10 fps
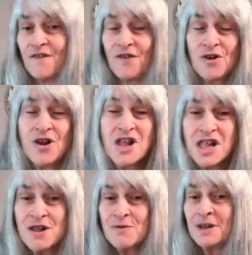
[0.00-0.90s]
for
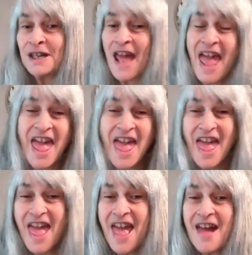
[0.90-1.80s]
you in
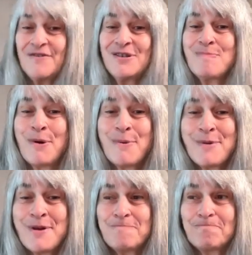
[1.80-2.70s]
every
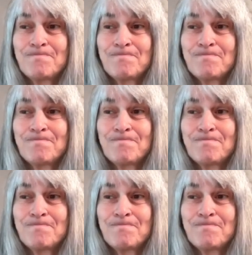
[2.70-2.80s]
moment